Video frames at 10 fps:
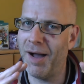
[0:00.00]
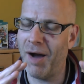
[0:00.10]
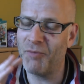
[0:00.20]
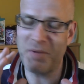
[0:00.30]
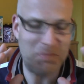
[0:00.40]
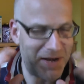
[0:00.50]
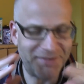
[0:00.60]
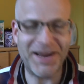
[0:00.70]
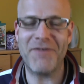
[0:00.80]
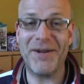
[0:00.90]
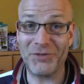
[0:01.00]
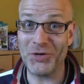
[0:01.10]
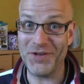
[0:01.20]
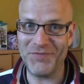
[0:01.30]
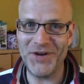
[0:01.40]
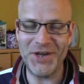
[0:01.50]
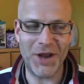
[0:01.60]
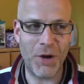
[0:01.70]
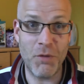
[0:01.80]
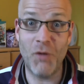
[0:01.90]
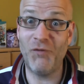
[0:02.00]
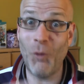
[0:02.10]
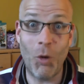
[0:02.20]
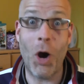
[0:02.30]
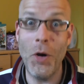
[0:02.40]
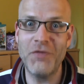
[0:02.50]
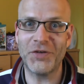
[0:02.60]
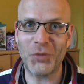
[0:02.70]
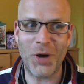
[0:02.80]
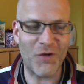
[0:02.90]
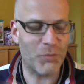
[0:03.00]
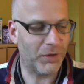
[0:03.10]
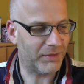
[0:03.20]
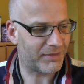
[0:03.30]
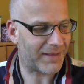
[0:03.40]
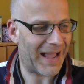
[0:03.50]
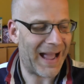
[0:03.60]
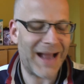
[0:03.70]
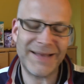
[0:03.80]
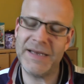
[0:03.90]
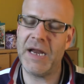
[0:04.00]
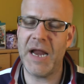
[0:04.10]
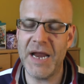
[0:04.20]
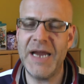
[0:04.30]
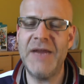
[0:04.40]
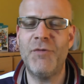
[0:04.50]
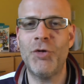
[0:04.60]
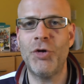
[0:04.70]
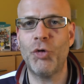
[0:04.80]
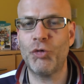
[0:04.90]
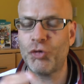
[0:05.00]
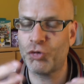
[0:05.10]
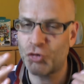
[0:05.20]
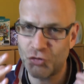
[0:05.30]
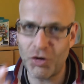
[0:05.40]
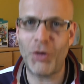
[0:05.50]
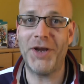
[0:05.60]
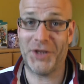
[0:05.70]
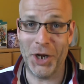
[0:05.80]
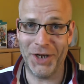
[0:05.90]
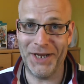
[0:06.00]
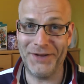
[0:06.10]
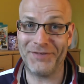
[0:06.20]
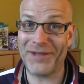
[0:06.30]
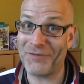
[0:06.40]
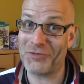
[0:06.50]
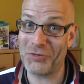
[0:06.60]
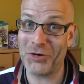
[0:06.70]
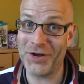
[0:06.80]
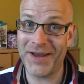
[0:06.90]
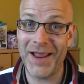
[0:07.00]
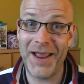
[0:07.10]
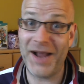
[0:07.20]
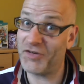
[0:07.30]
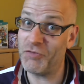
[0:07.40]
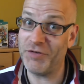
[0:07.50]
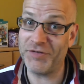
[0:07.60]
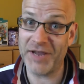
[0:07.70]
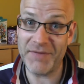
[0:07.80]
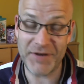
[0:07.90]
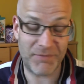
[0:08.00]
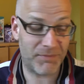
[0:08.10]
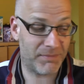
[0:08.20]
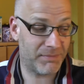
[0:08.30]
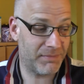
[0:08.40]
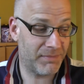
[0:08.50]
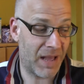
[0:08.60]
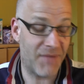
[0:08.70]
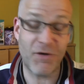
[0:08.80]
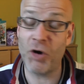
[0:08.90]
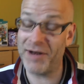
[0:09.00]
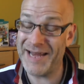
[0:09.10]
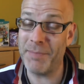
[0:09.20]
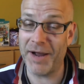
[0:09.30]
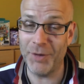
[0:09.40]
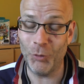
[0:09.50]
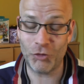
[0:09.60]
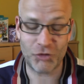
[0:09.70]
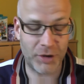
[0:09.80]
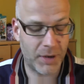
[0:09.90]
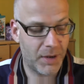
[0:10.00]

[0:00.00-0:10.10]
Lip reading: I've been meaning to get around to do this video for over 12 months. Hadn't even tried the Lynx after I'd actually received it via an eBay auction.